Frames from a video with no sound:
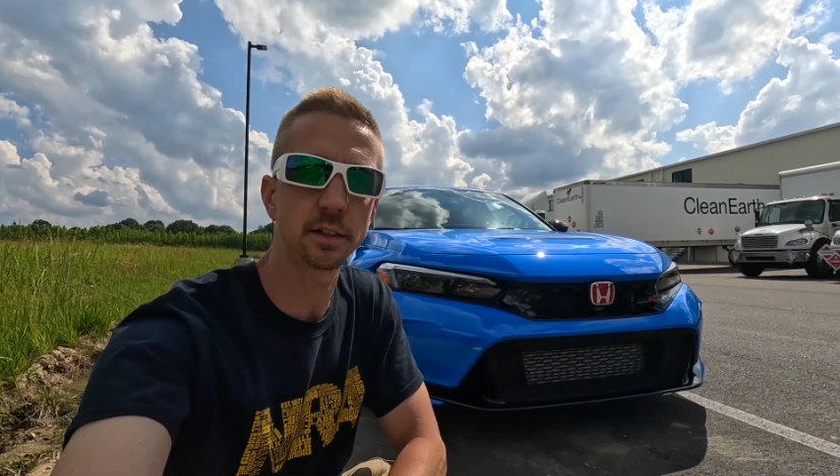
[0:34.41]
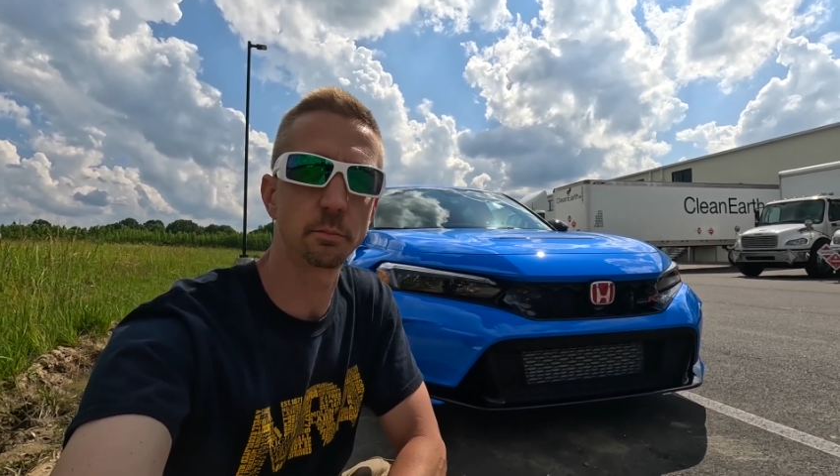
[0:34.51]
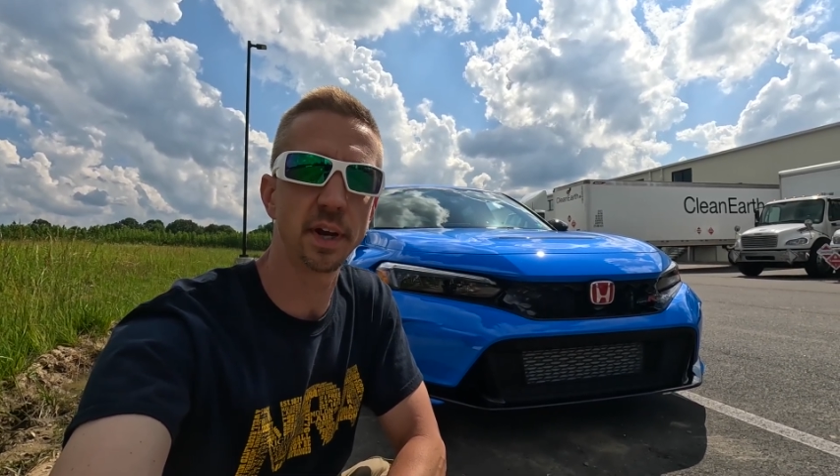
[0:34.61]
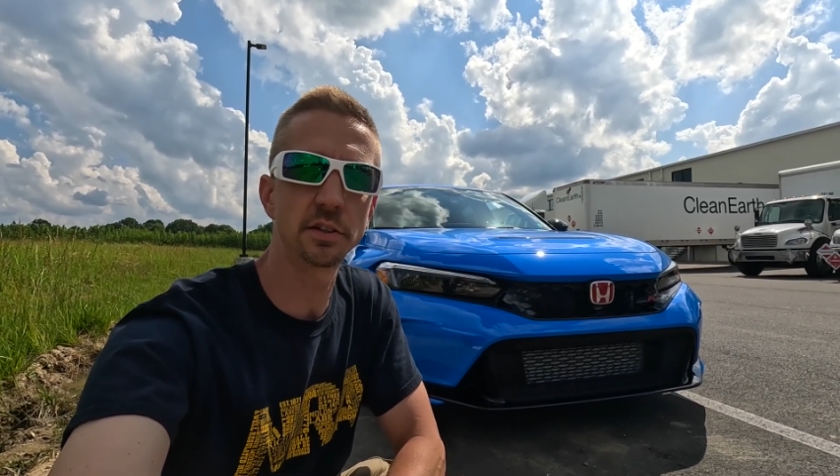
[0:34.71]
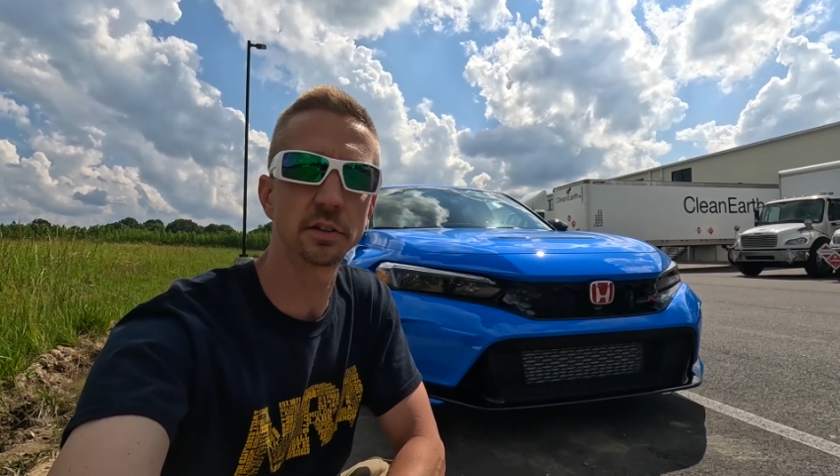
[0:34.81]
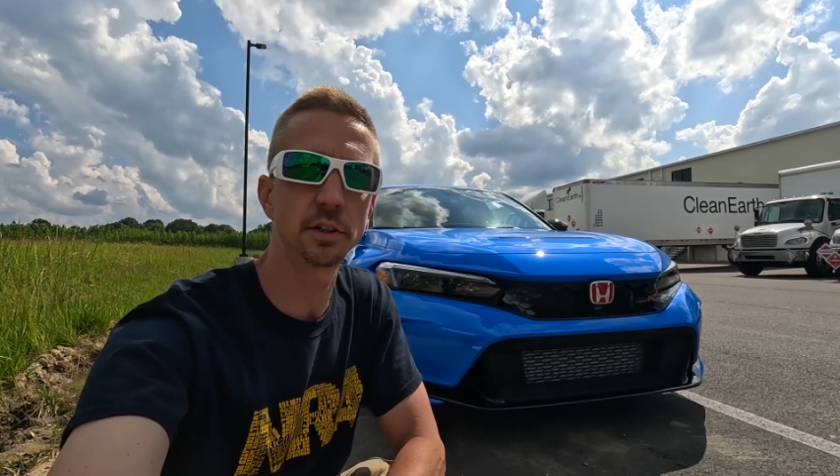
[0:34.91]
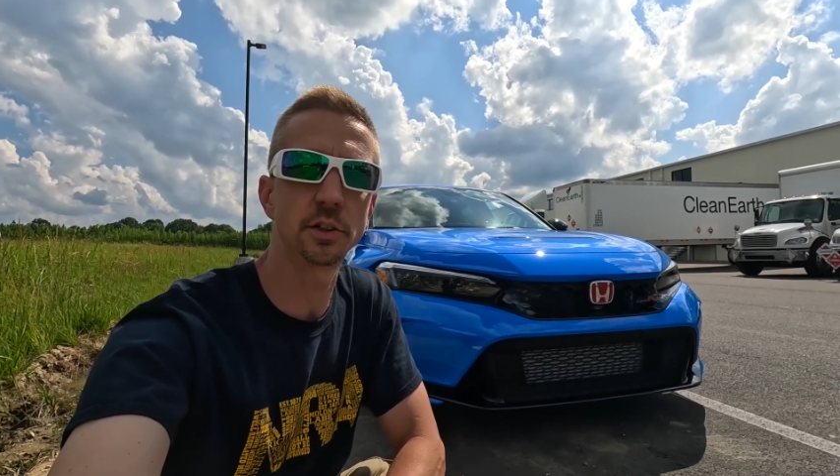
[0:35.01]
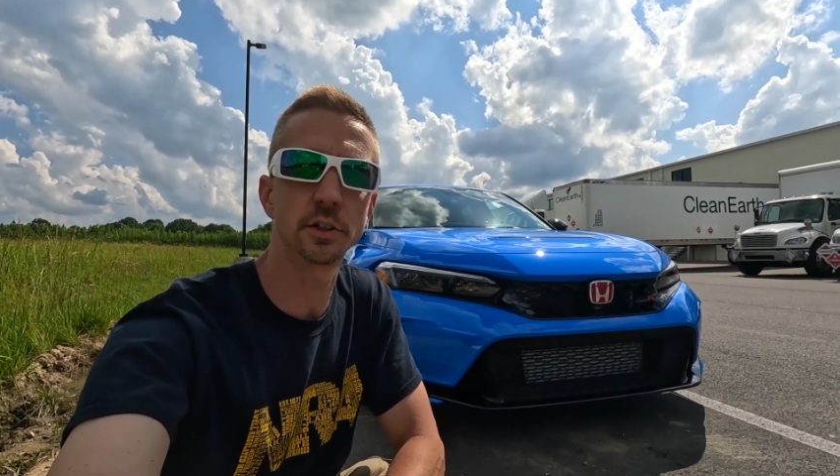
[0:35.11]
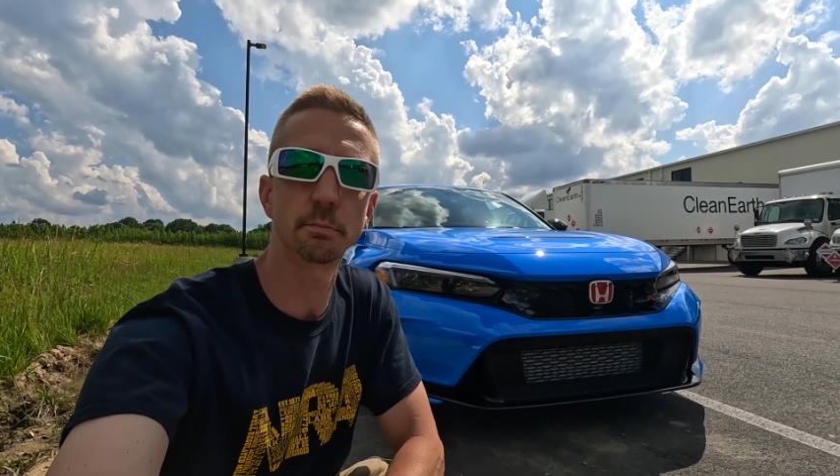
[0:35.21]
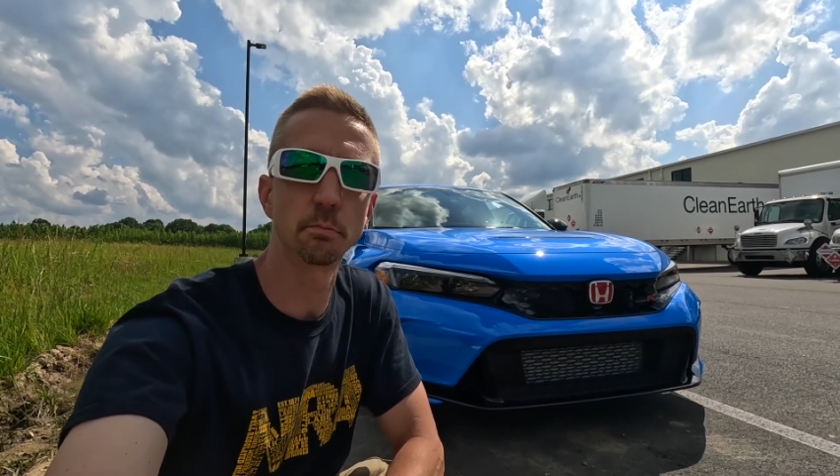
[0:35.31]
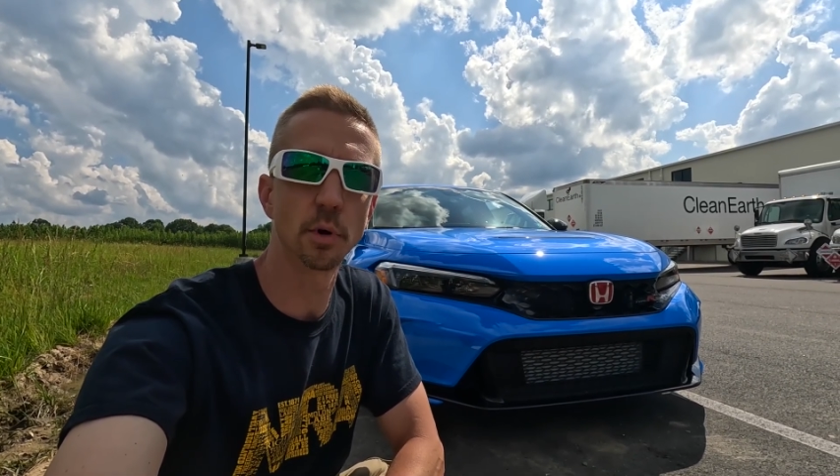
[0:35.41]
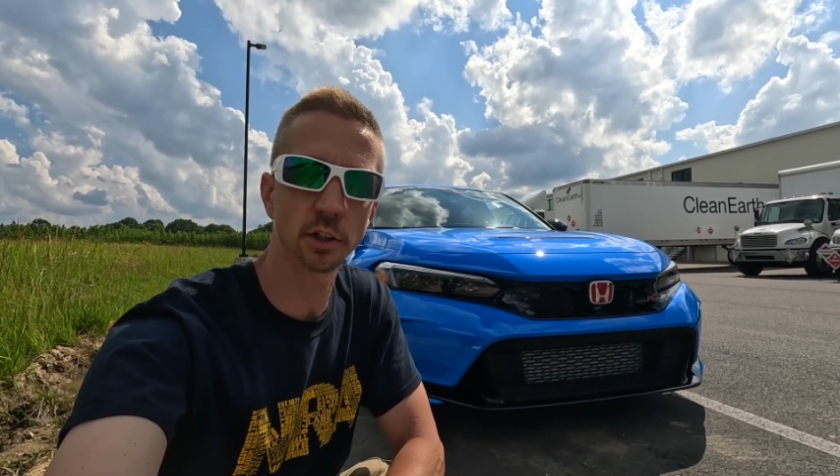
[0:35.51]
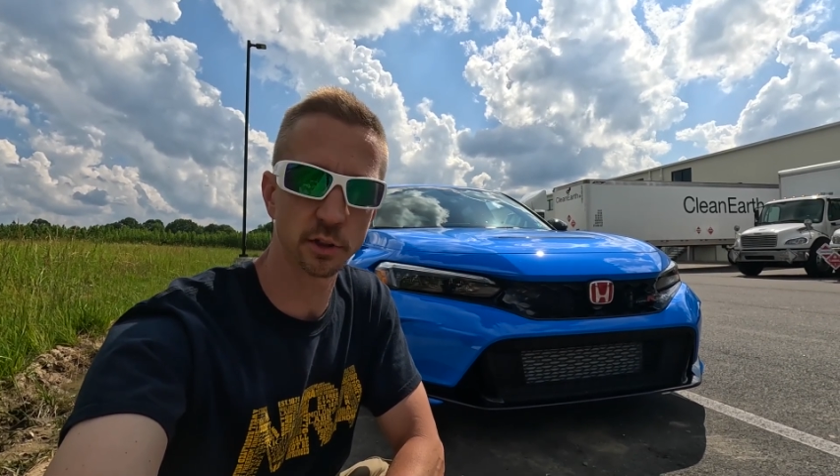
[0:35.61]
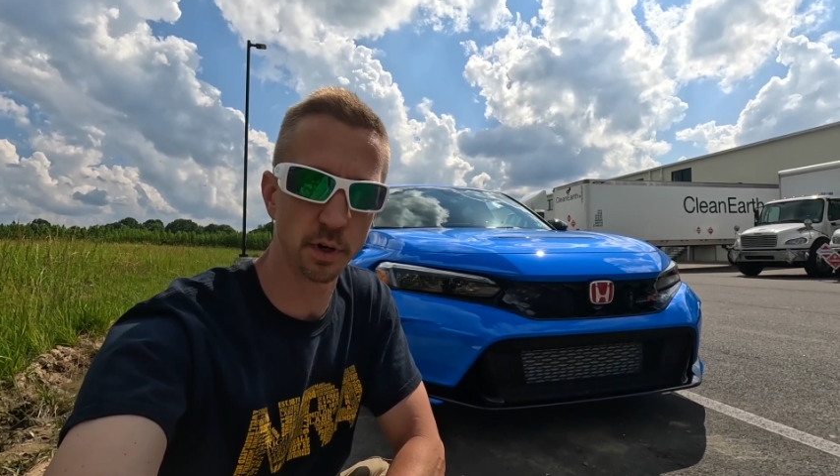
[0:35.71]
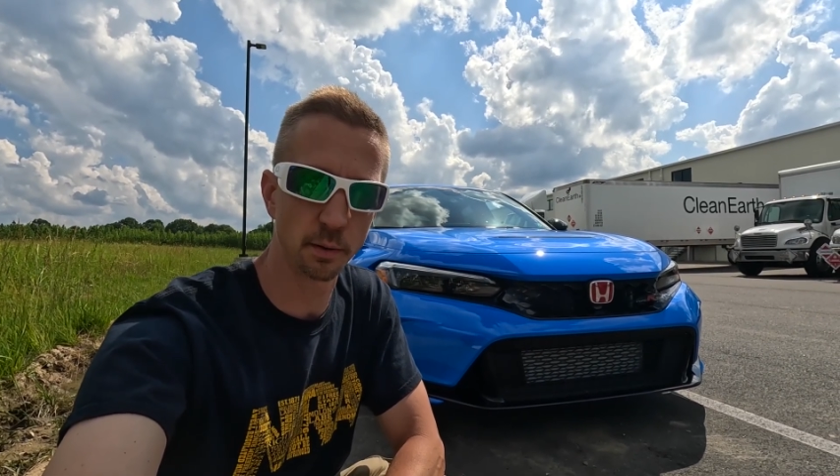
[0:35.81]
and basically just
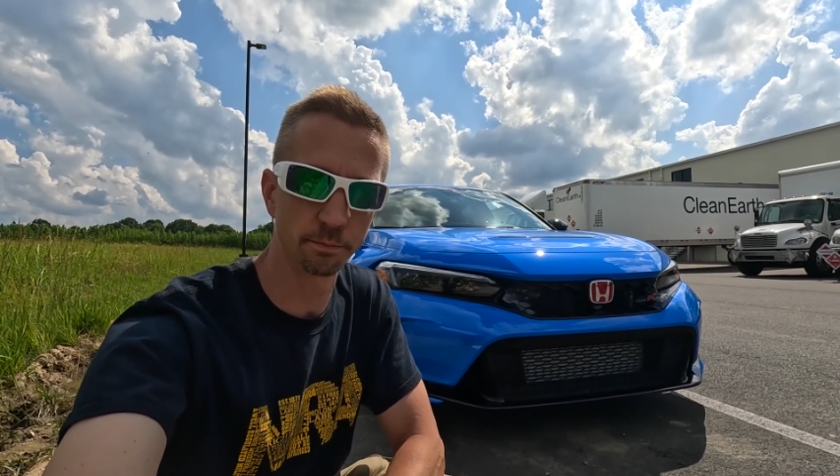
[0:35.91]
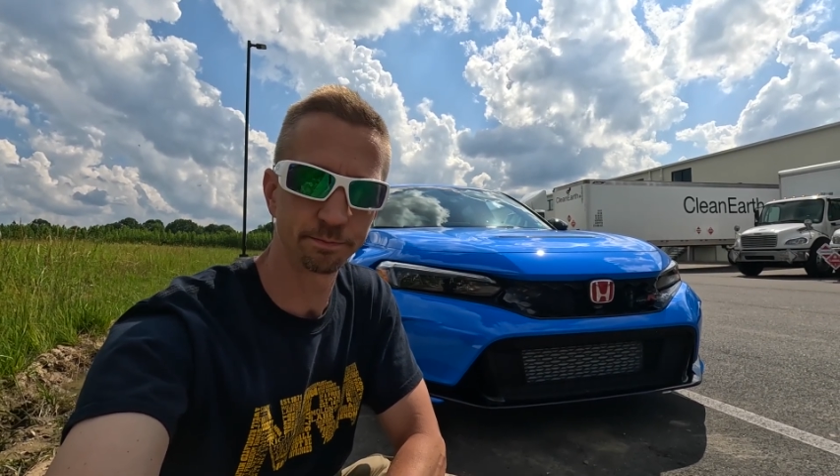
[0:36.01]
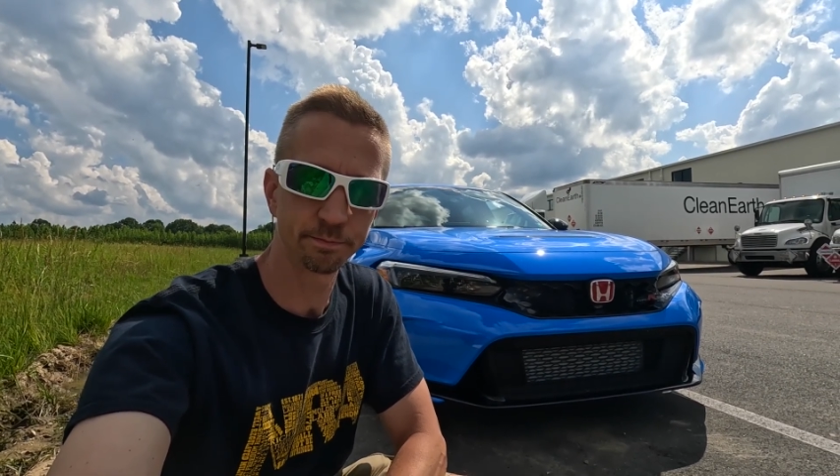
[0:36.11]
marked them up.